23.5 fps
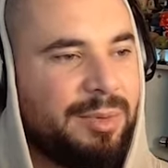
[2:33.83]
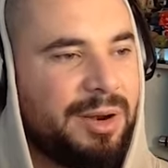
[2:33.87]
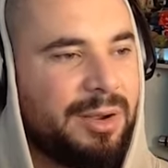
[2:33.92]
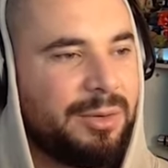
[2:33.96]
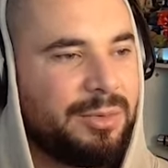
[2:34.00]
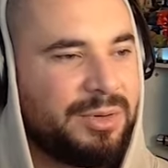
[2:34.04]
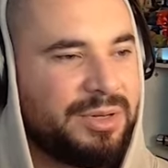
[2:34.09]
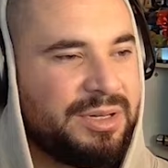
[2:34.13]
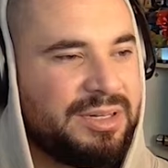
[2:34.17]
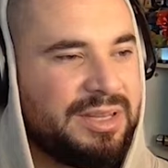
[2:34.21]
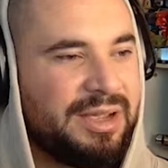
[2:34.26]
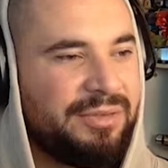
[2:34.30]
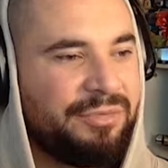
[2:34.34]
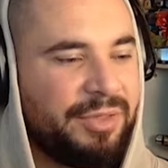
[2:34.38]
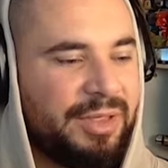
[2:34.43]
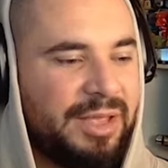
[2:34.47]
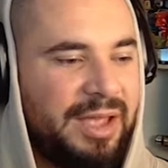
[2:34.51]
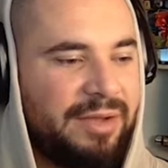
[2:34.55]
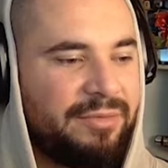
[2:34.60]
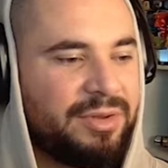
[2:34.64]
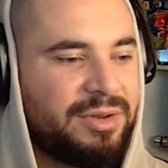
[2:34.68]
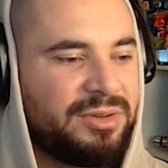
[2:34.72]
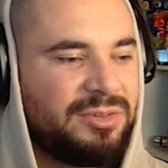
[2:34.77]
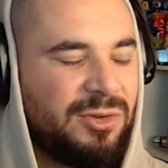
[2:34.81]
but I would definitely
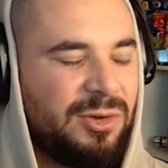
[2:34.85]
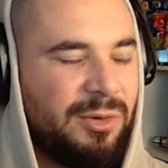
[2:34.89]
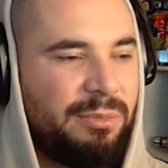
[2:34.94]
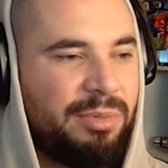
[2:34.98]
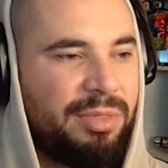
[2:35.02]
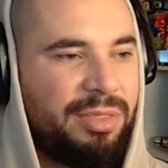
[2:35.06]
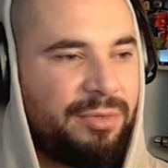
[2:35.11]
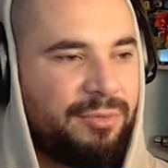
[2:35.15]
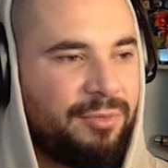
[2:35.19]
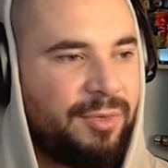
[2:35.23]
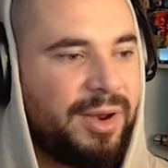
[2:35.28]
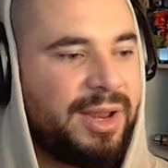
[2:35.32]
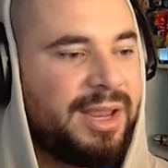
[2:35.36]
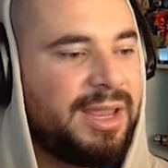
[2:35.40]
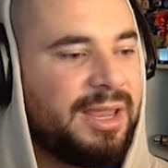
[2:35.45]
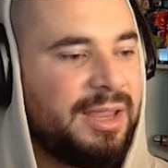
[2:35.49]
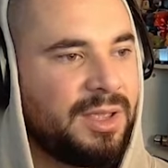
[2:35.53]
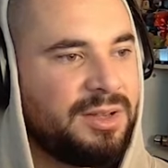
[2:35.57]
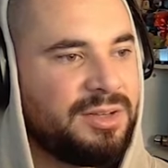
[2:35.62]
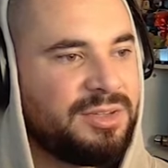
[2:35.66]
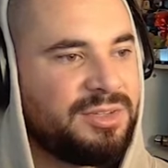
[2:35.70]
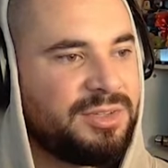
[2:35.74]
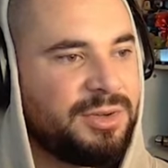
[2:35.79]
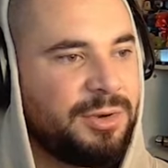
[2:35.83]
have it top 3,
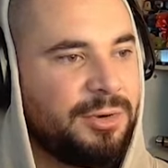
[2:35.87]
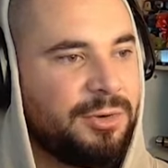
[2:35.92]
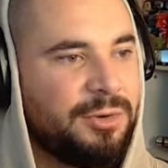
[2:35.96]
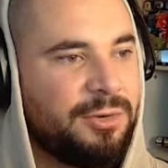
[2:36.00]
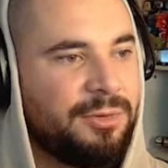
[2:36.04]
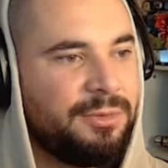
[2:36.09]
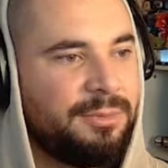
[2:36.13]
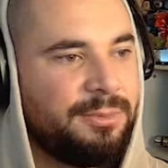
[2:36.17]
and so